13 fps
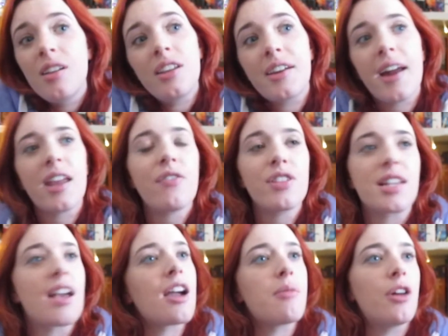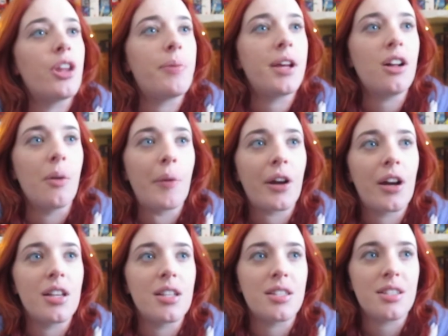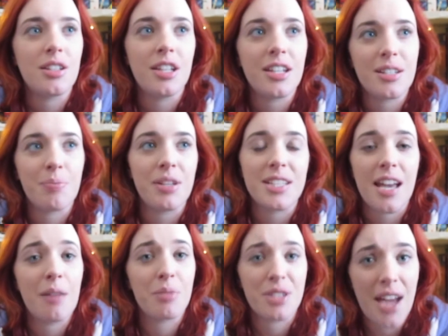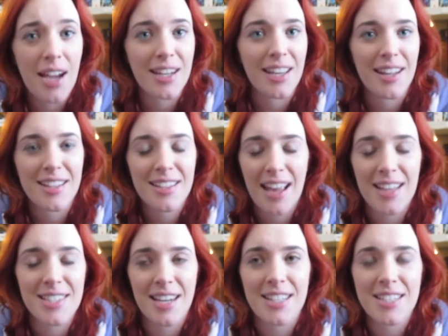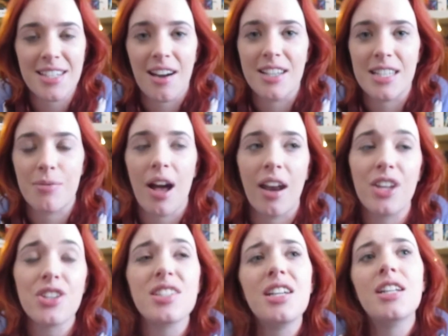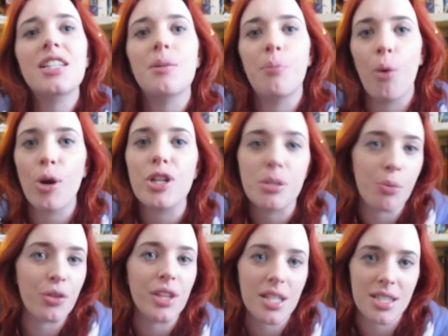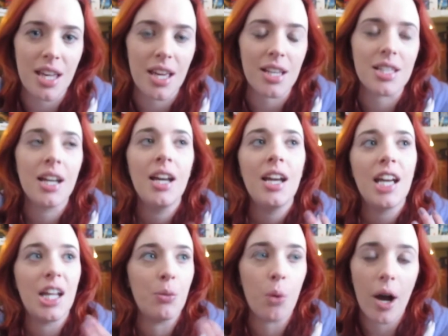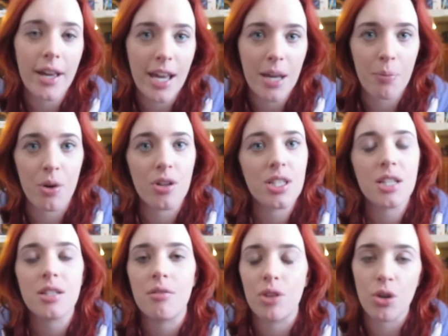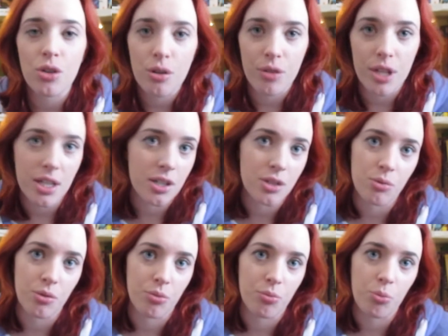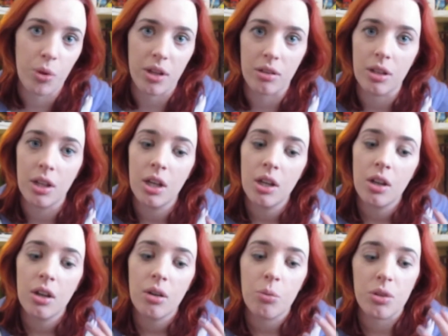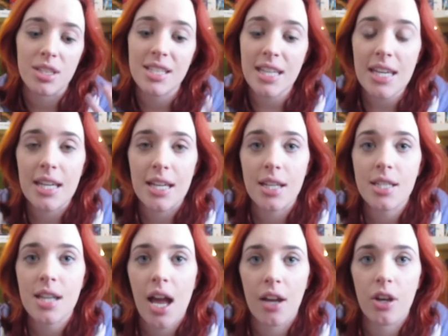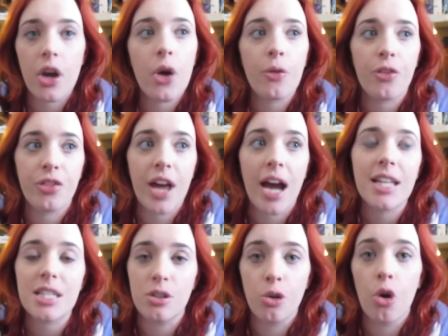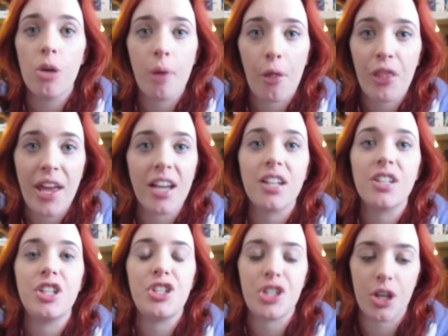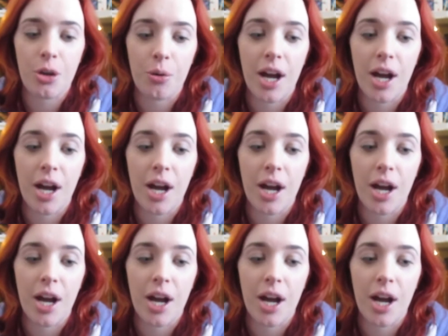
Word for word: you can't even say I'm on the pill because you need to be saying protecting against STIs as well. And I just think it's important to put these things in YA books so younger readers will will will see it and know that that's a normal thing to do